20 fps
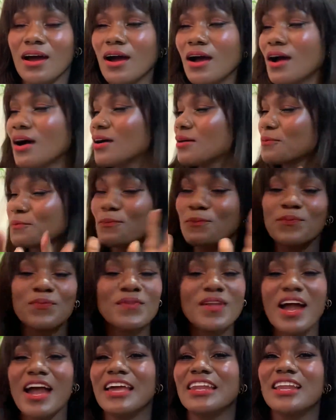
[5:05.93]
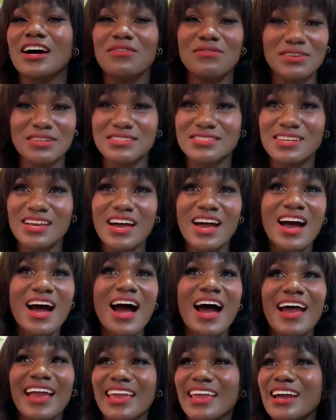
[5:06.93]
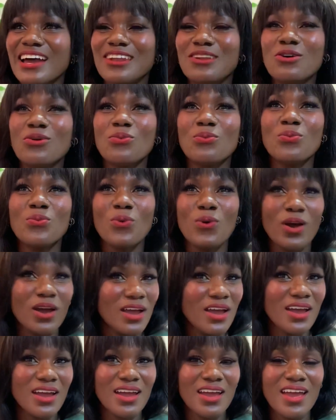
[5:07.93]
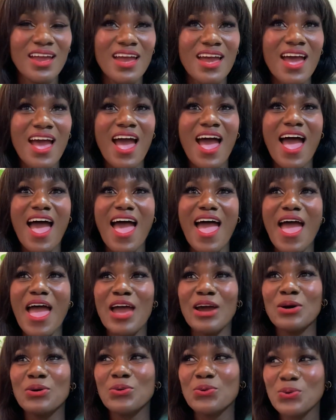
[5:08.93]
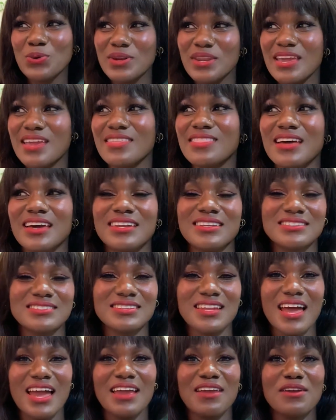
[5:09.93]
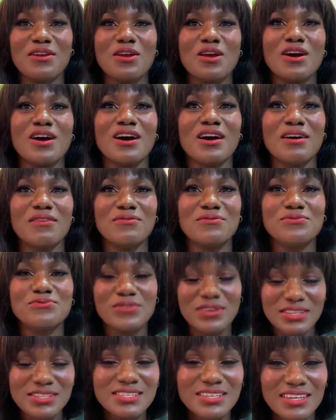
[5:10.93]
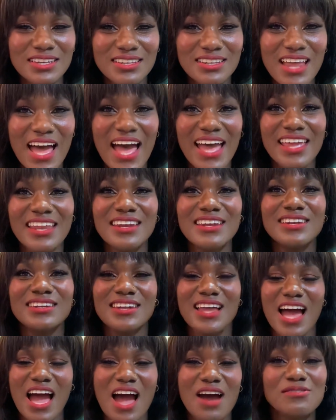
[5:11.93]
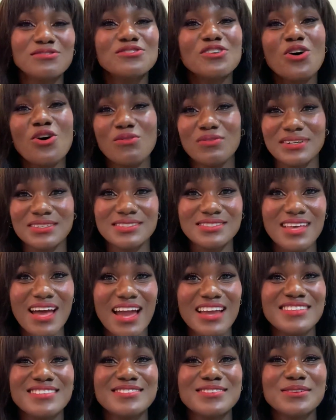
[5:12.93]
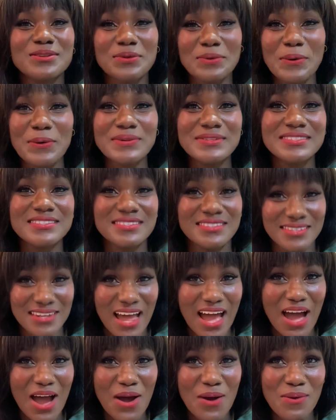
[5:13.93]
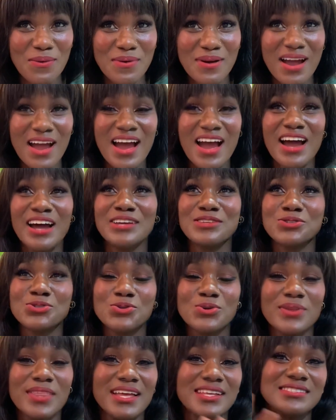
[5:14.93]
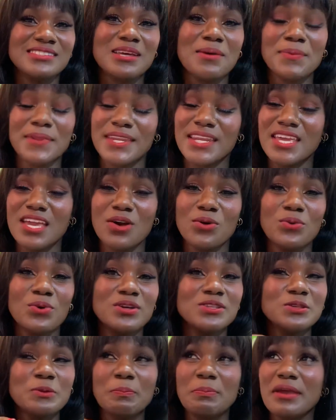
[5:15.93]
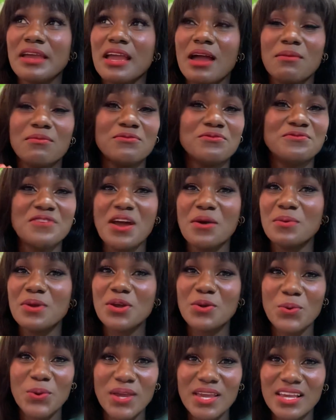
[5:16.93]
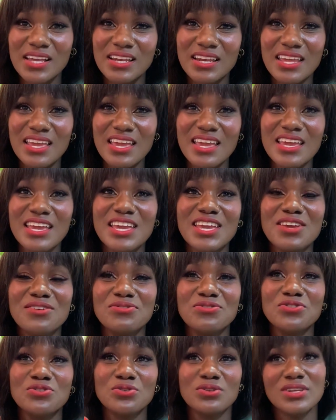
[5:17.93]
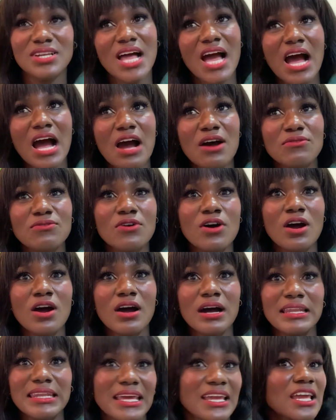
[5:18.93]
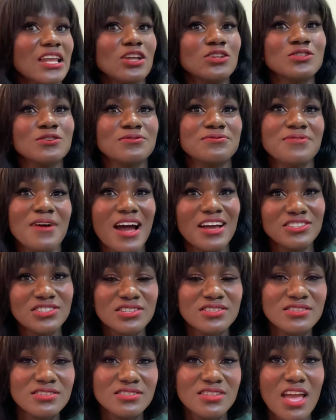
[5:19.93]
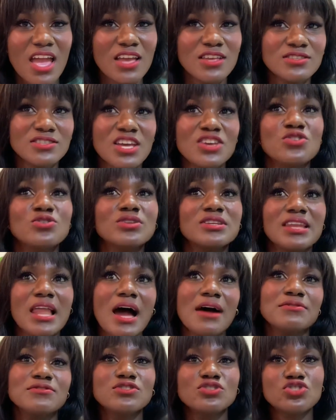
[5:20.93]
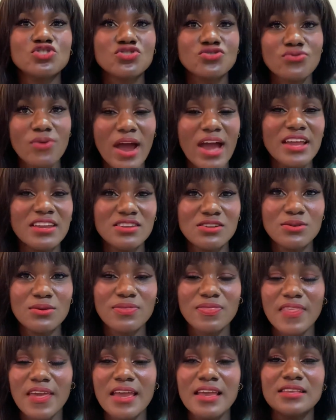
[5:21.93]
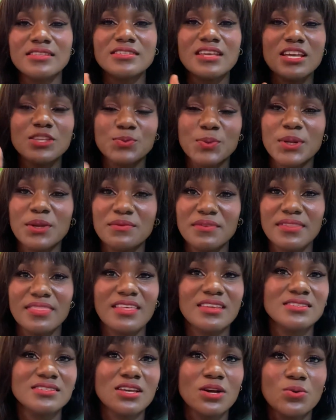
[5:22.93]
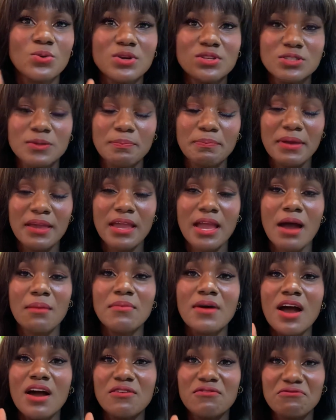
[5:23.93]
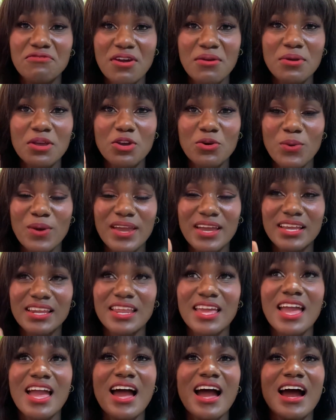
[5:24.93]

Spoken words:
Ah, I love it. I cannot wear a hoodie that is like fitted. I love oversized clothes now. So that's something that you're going to pick up very quickly if you love like a lot of fashion sense and you love to try new things. It's one of the things you're going to pick up very quickly.